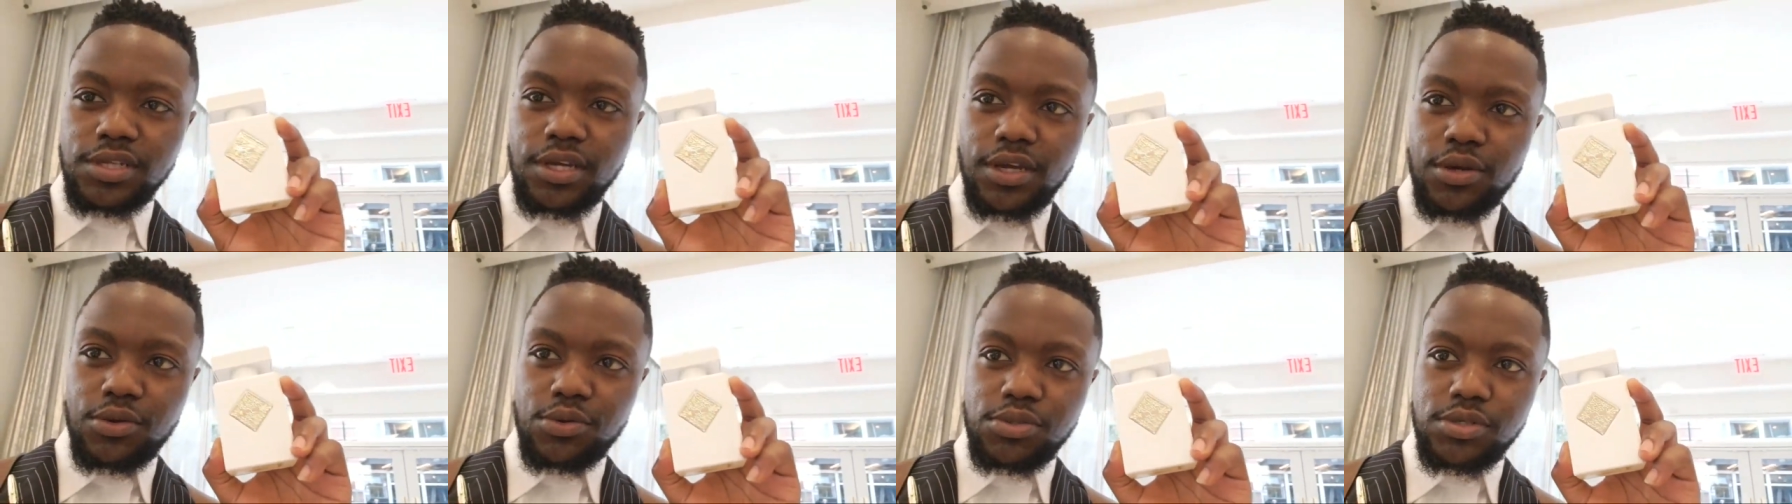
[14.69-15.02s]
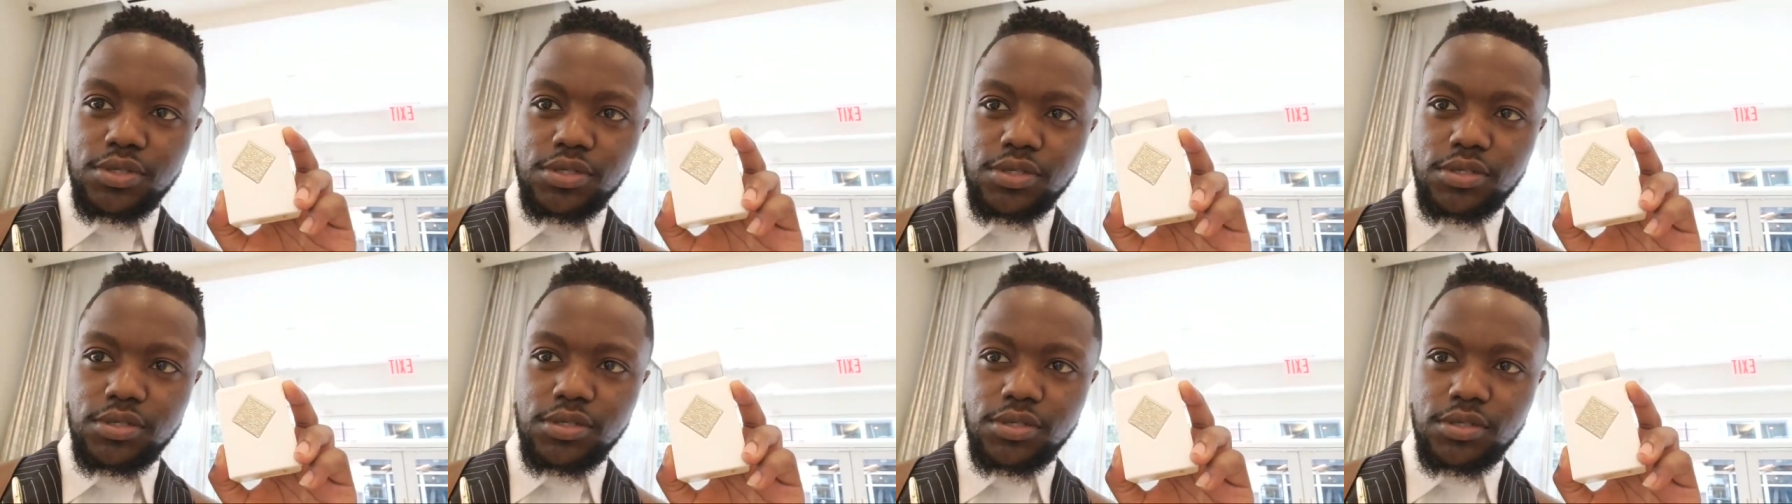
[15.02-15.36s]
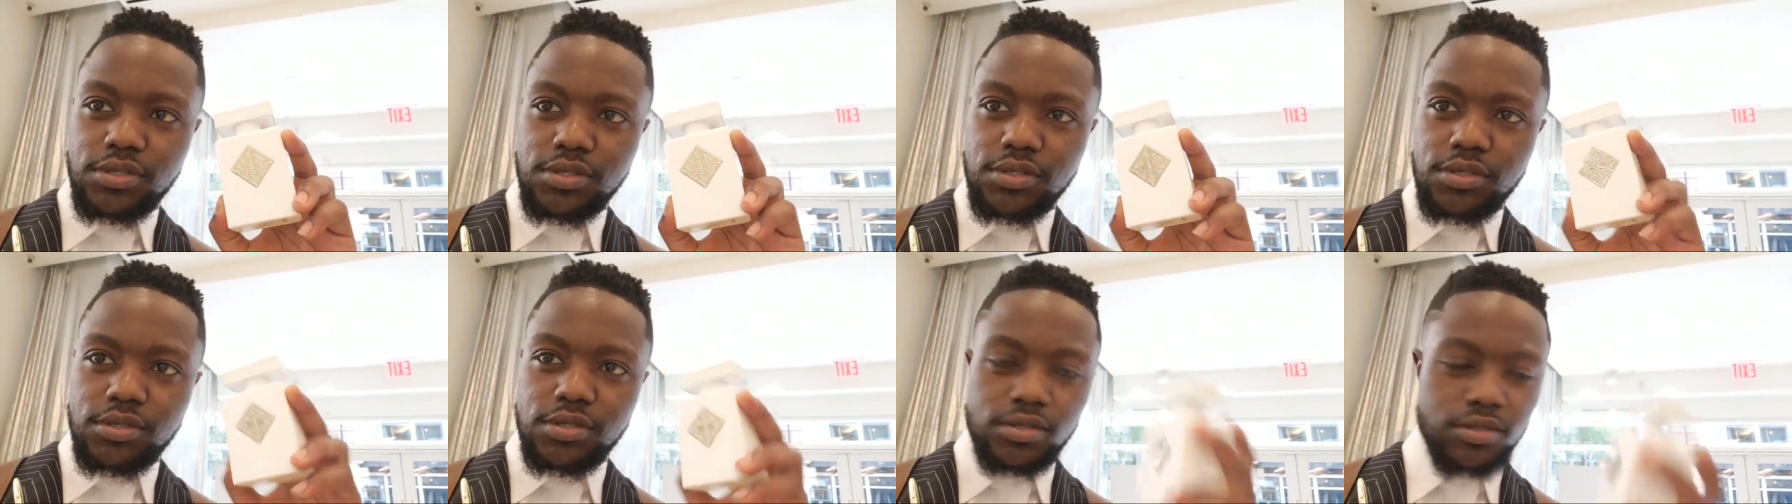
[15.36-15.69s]
house.
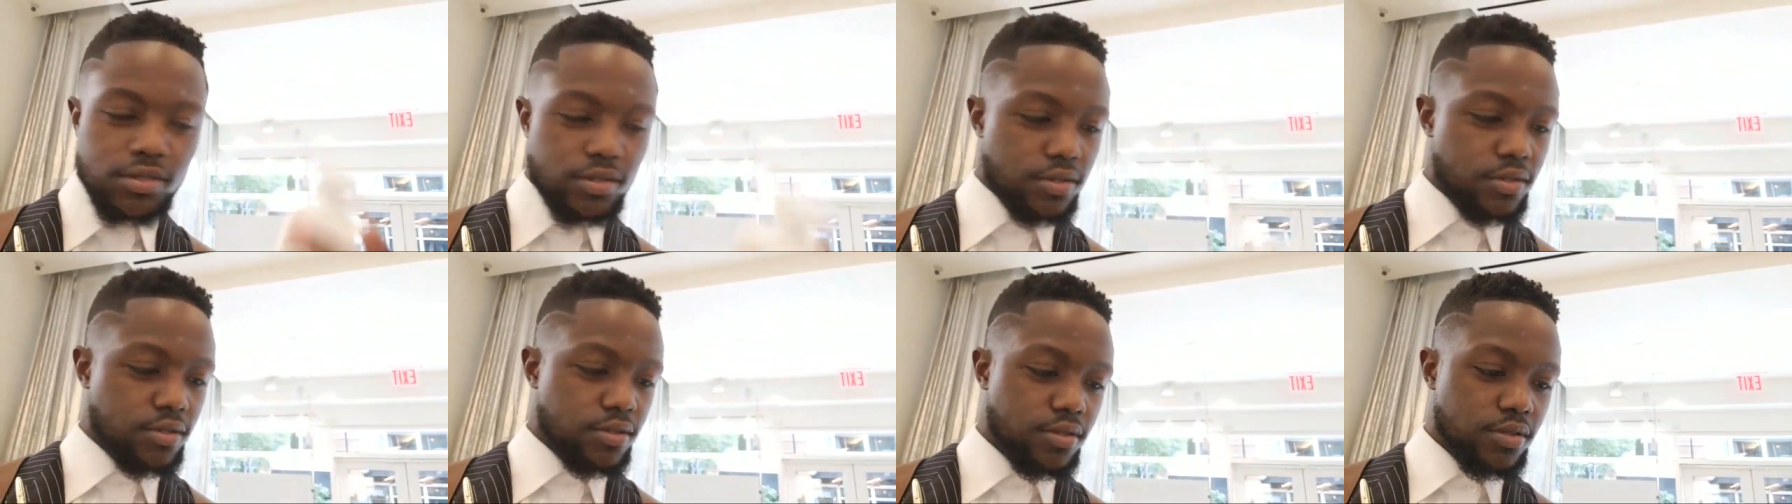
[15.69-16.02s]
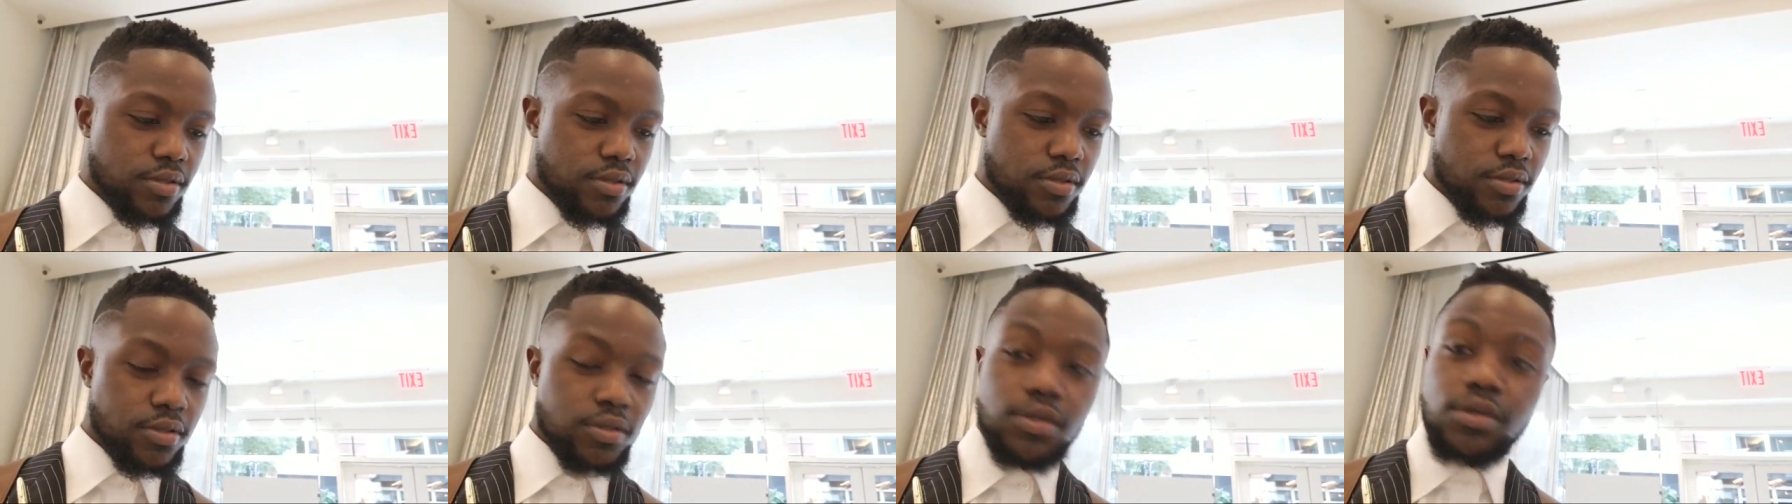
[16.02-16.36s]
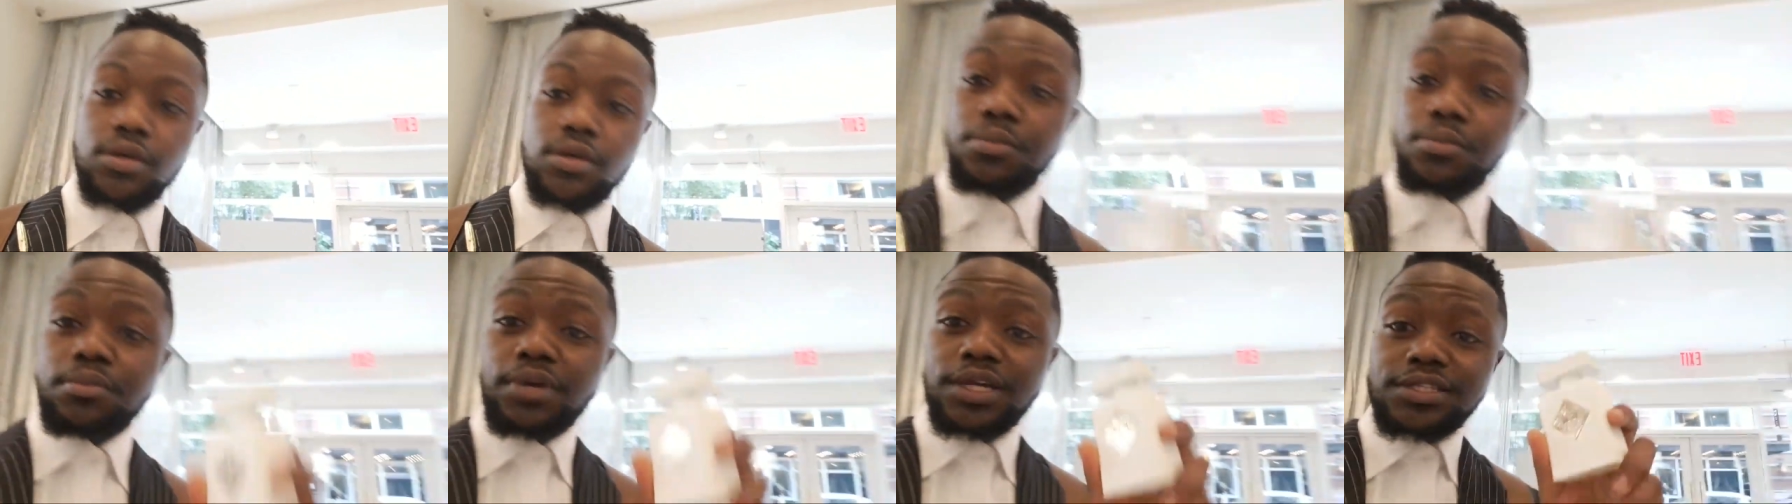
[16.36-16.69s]

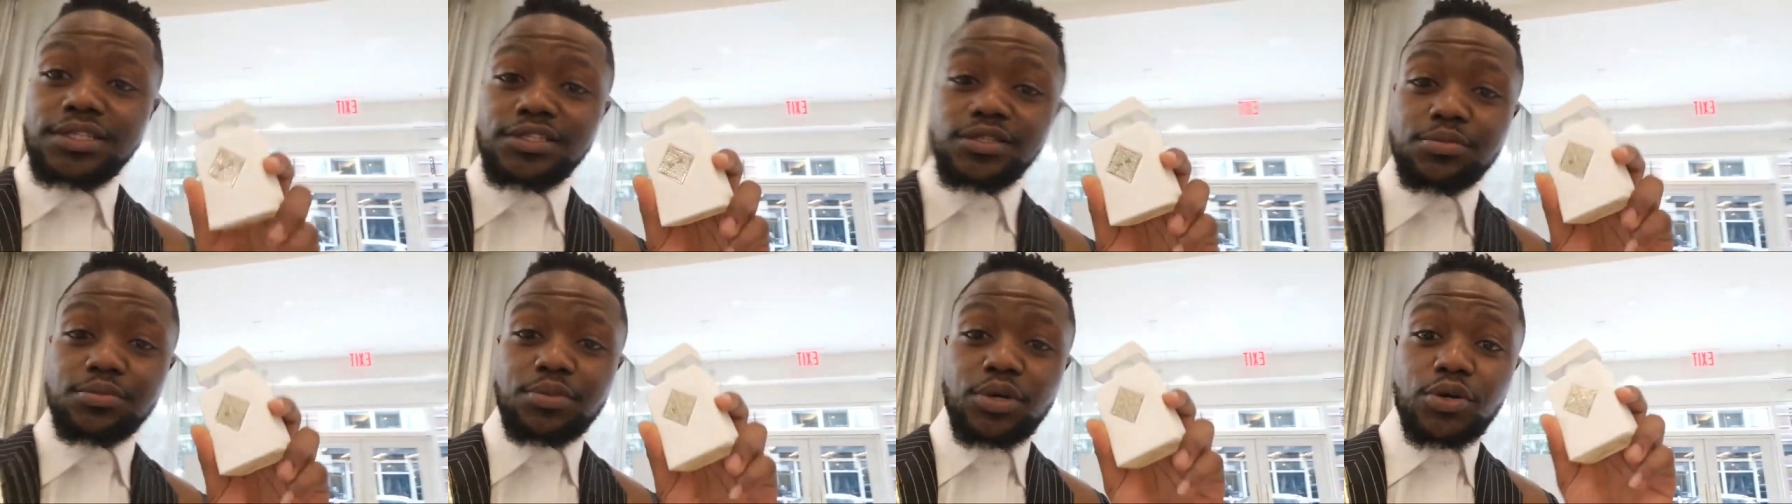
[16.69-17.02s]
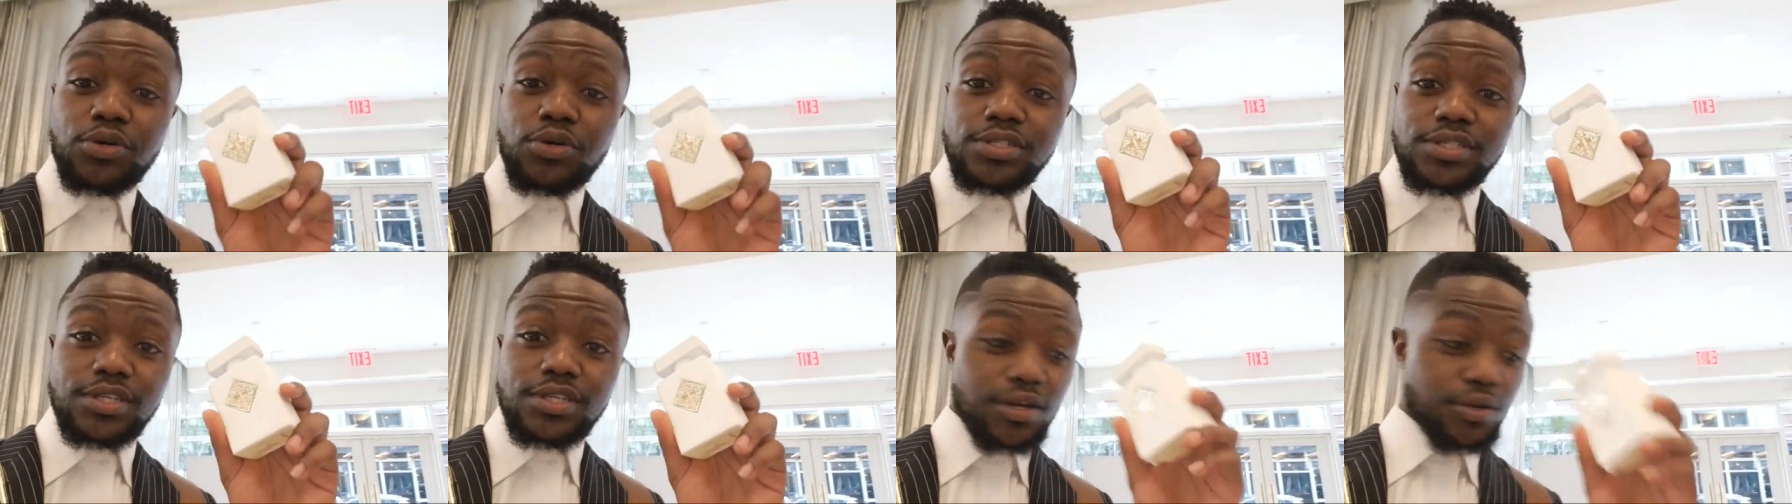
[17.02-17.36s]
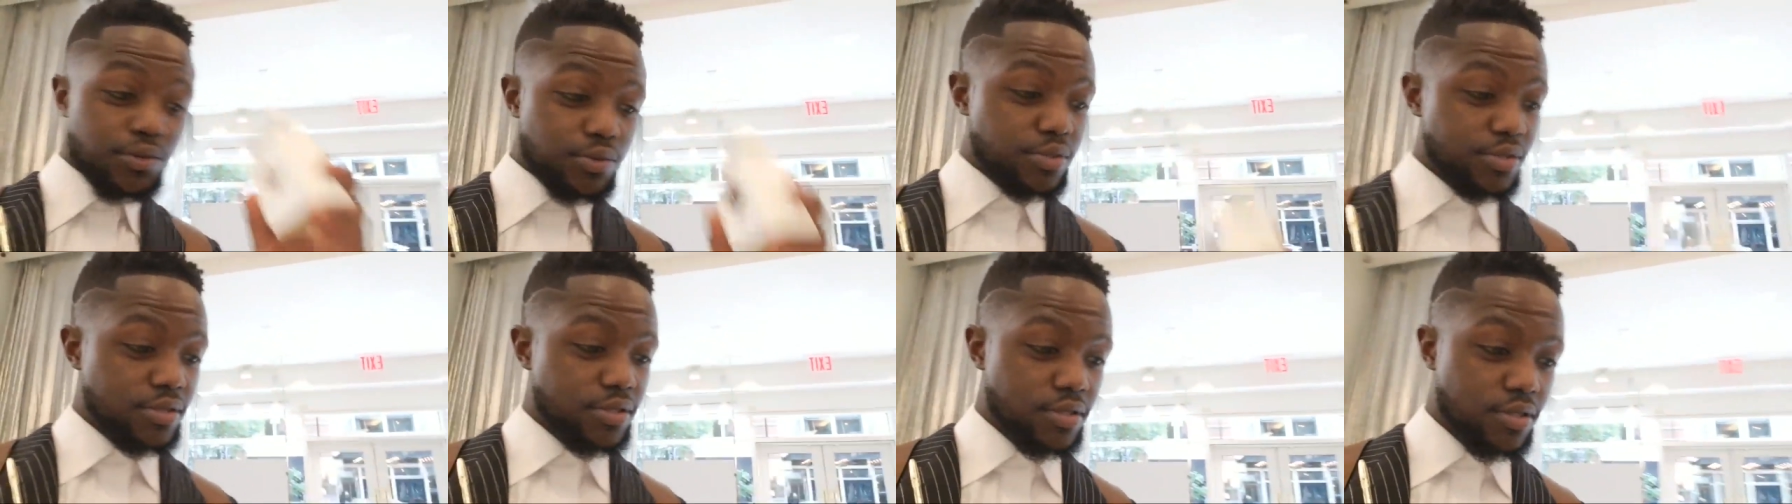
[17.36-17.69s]
About to smell this
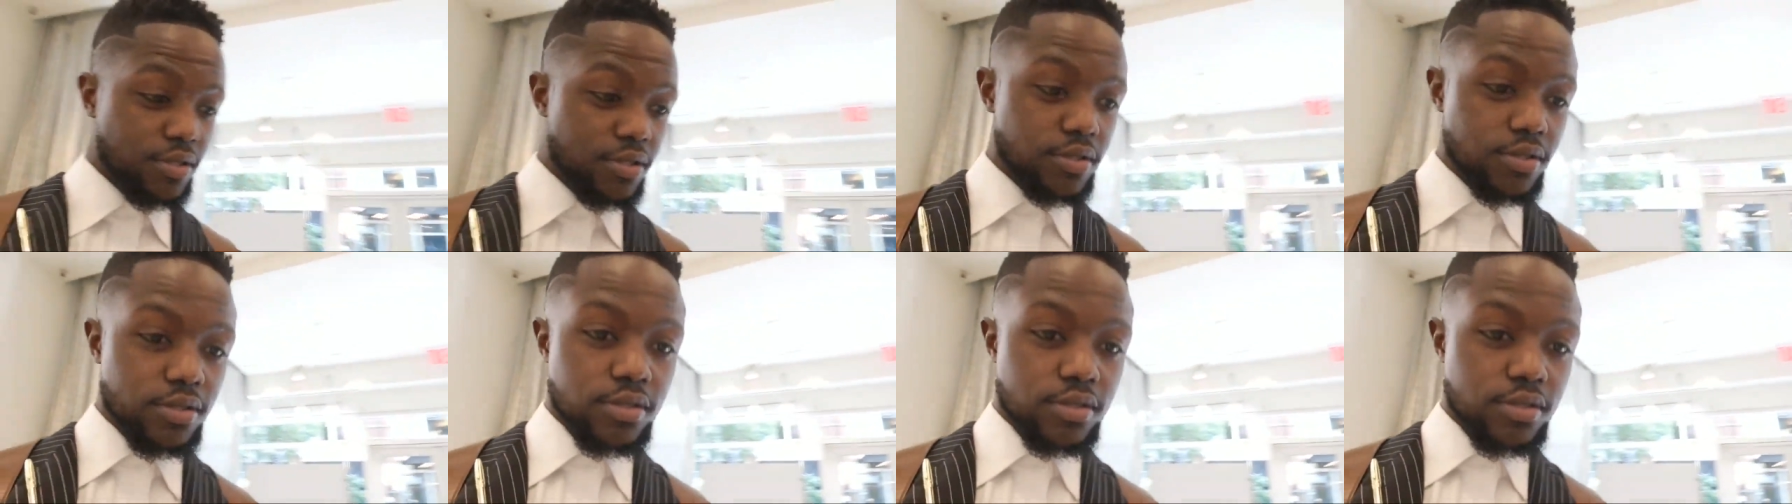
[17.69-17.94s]
house.